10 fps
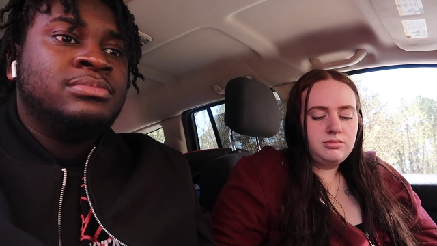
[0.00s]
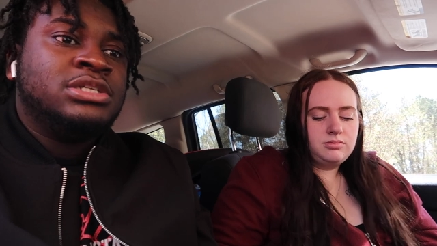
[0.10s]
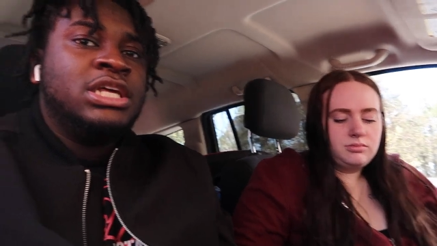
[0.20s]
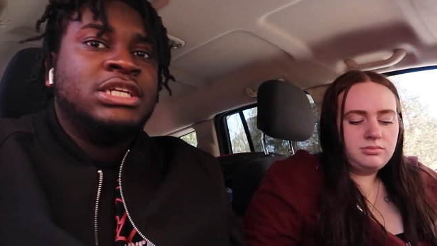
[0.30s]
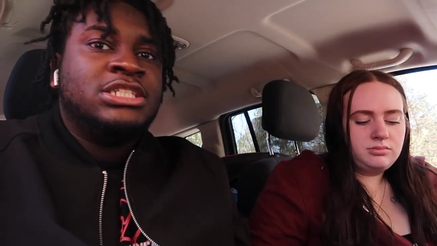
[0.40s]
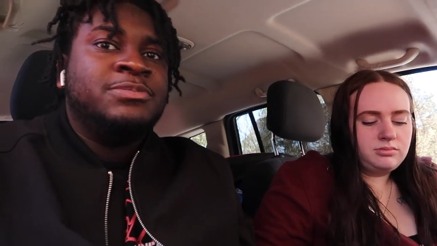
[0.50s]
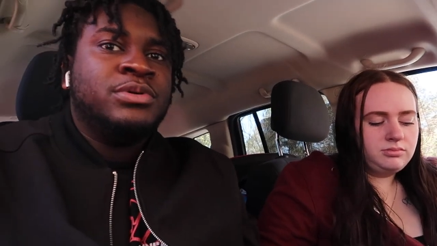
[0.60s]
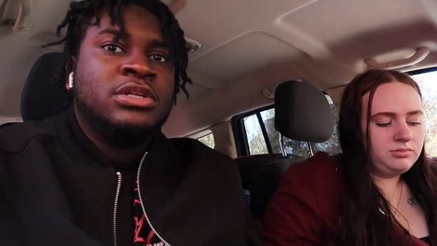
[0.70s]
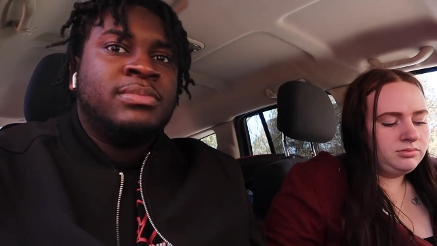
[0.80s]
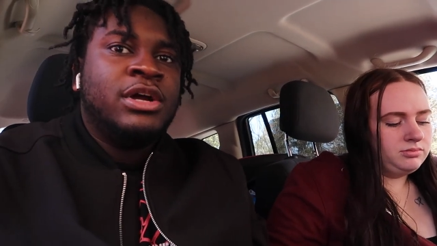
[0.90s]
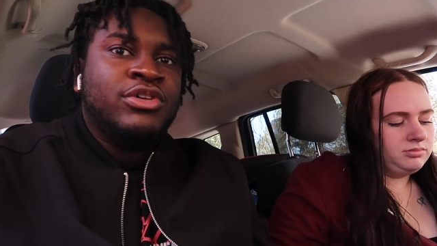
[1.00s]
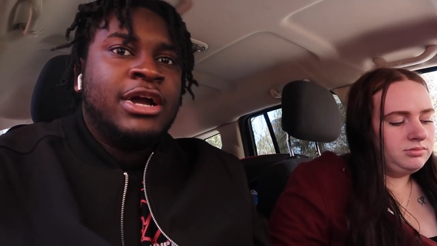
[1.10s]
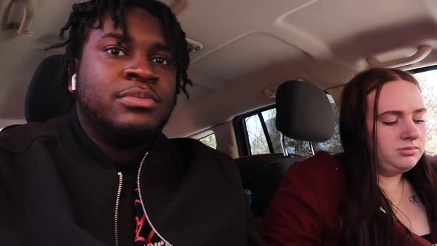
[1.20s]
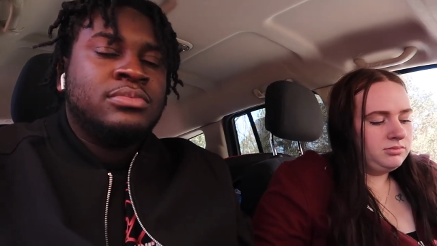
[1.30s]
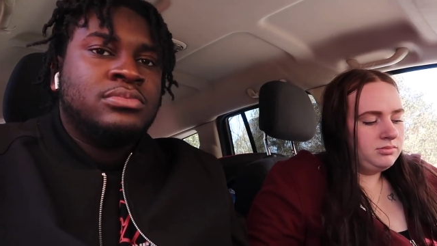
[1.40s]
Speaker 1: I'm getting deeper into my
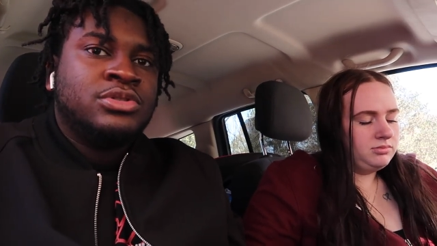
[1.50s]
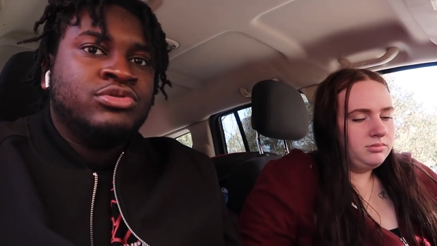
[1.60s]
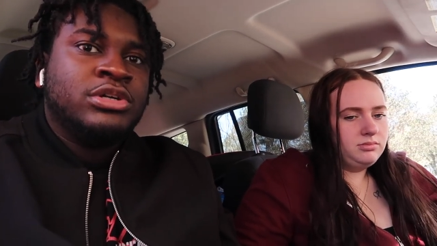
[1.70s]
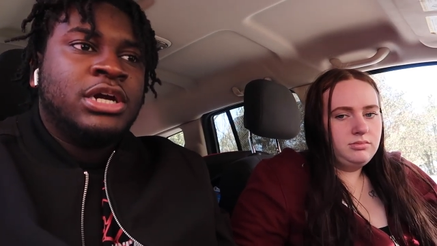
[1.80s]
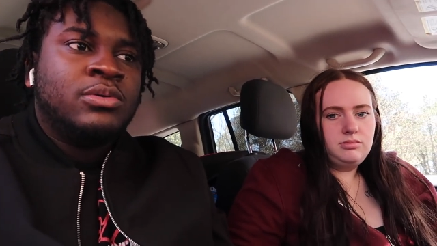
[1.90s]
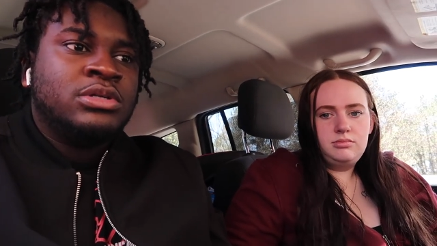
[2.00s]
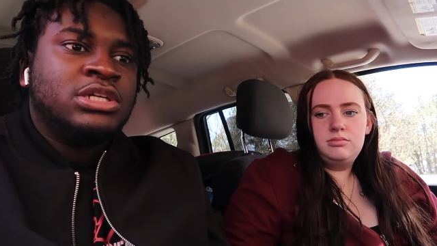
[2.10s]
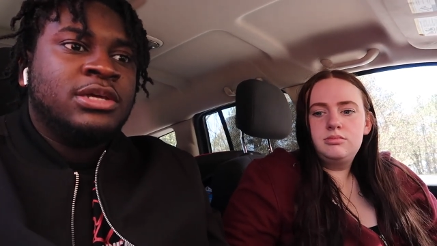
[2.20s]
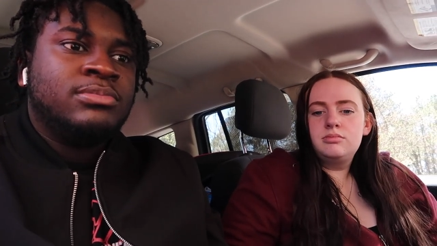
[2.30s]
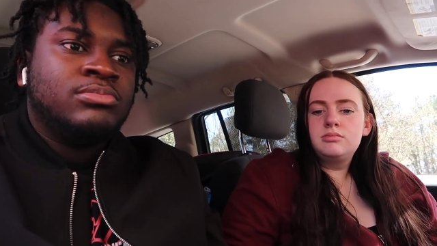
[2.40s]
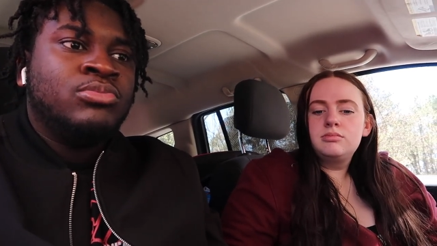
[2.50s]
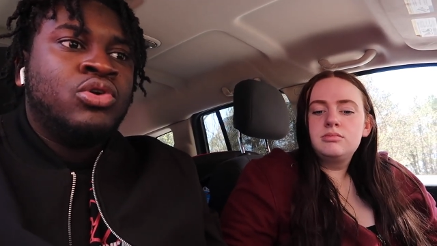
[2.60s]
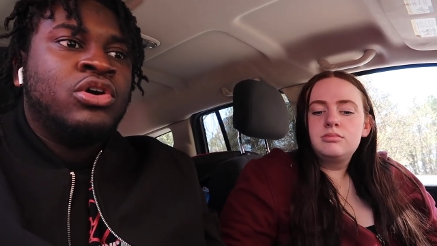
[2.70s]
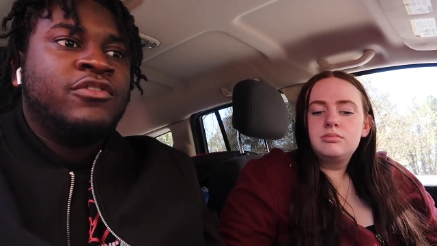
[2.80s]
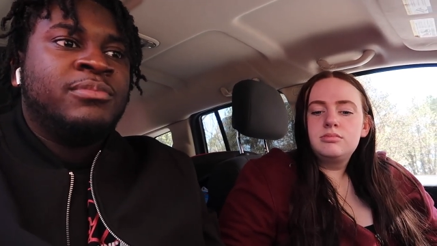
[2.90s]
rap career. I want to get
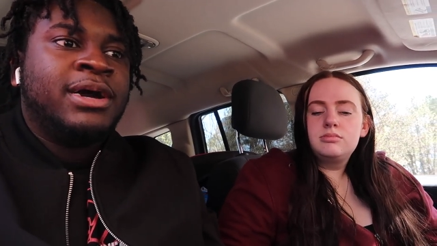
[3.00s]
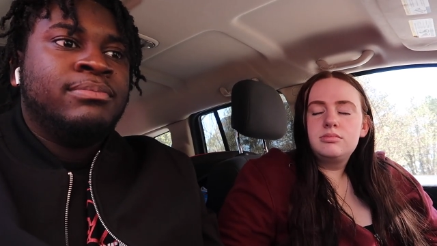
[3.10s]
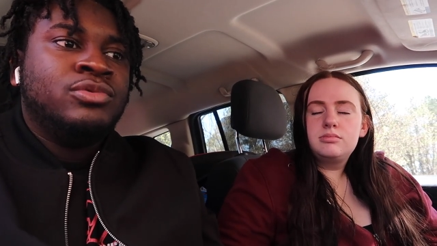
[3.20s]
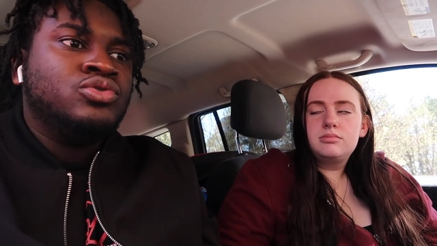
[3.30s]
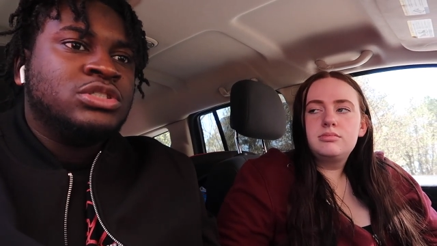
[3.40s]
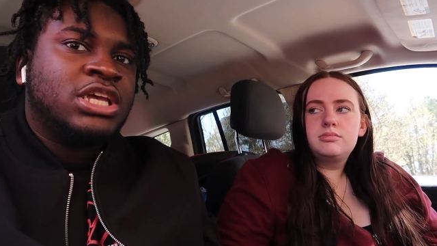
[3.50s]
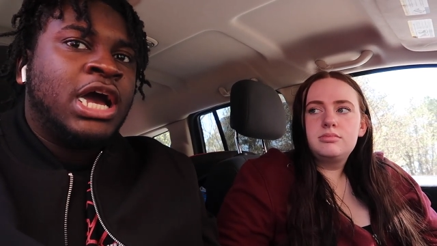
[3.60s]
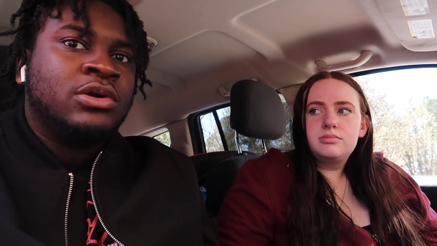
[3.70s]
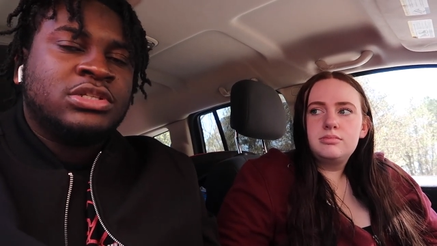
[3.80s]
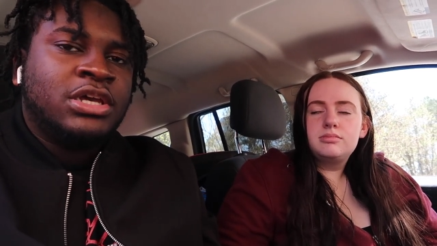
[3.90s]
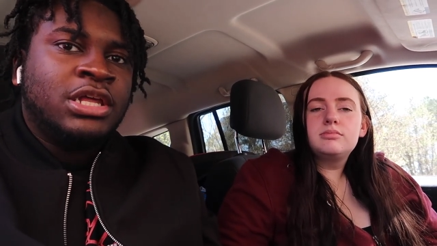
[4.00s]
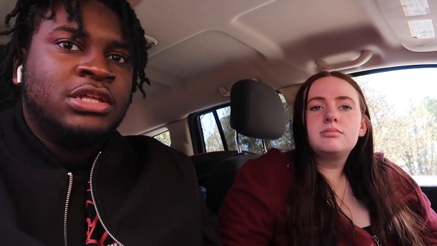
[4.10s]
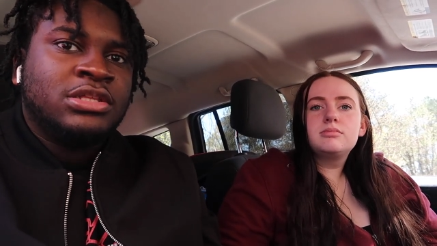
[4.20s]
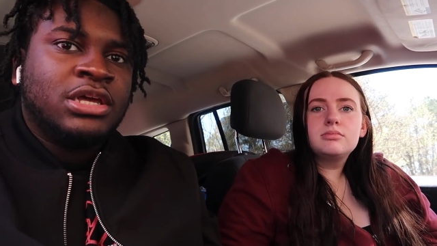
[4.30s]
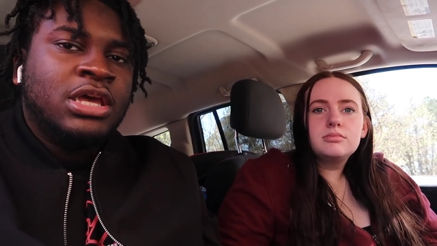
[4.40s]
more of my music out than
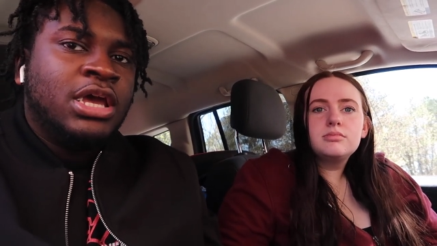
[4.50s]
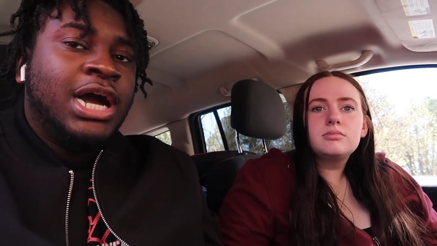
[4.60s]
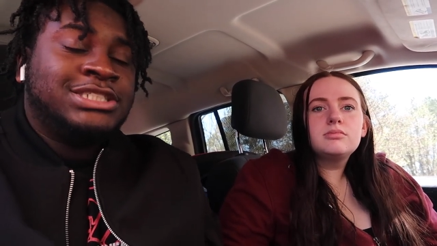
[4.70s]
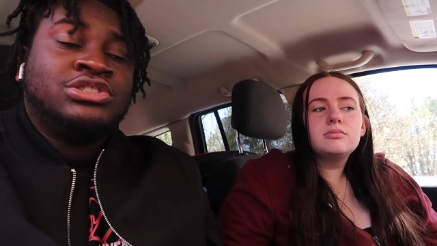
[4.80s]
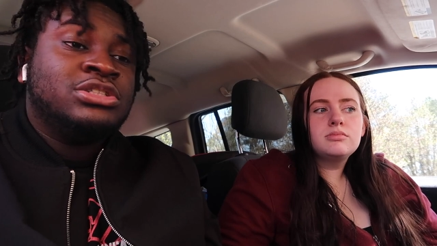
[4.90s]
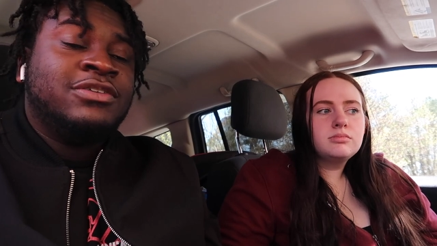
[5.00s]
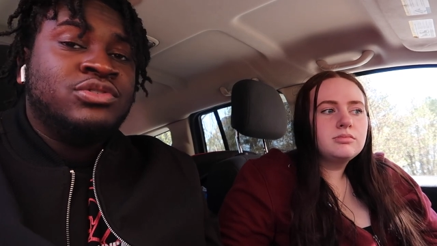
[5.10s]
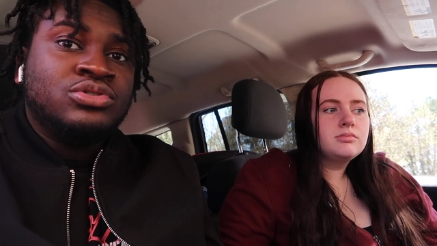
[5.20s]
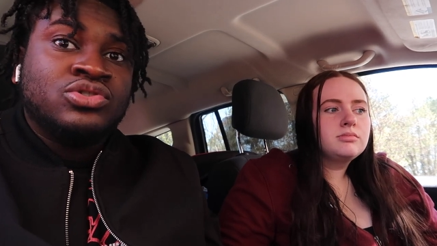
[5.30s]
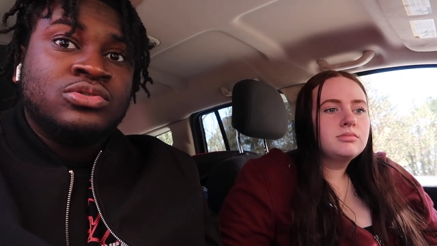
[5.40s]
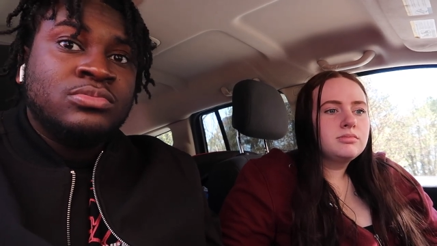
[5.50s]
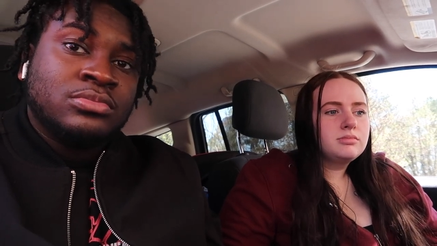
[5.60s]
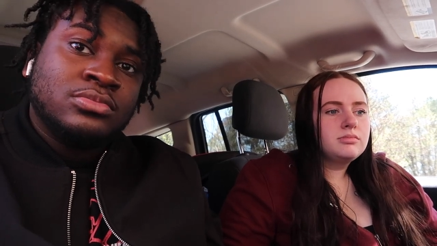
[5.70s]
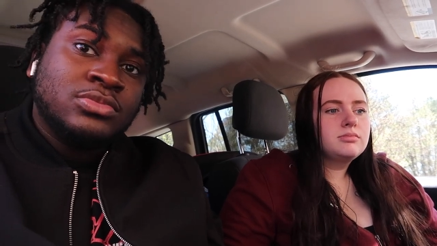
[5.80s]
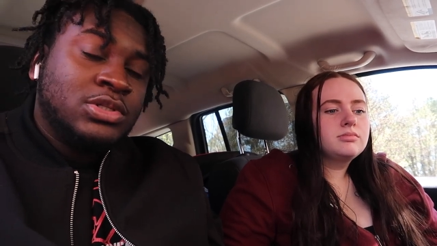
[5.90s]
anything. I still love YouTube,
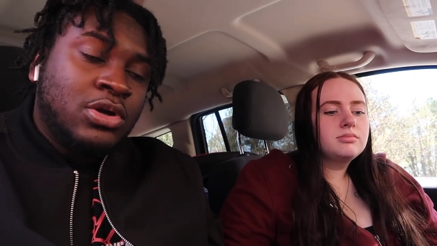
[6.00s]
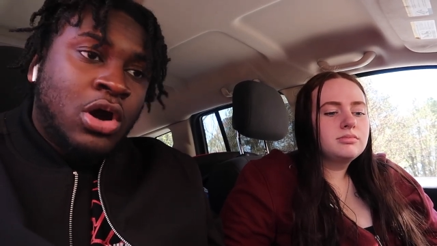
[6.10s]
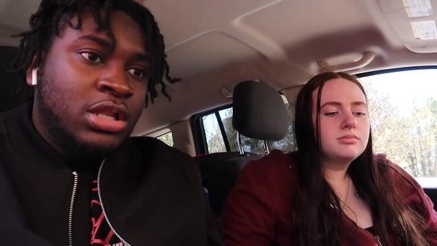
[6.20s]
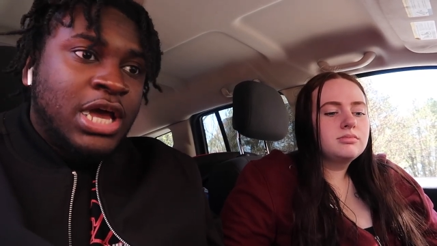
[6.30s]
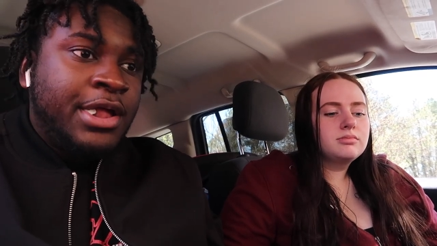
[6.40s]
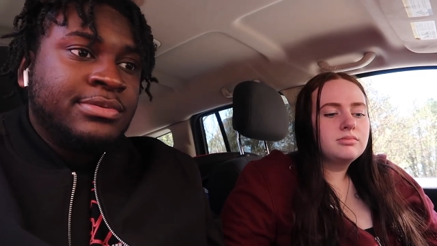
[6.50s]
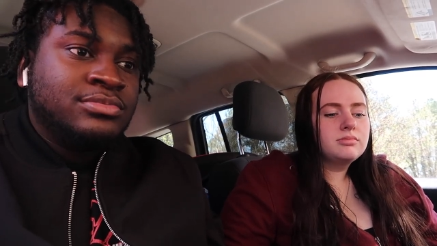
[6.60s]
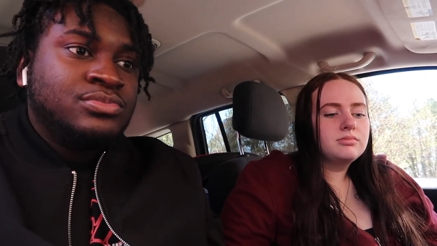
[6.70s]
all that.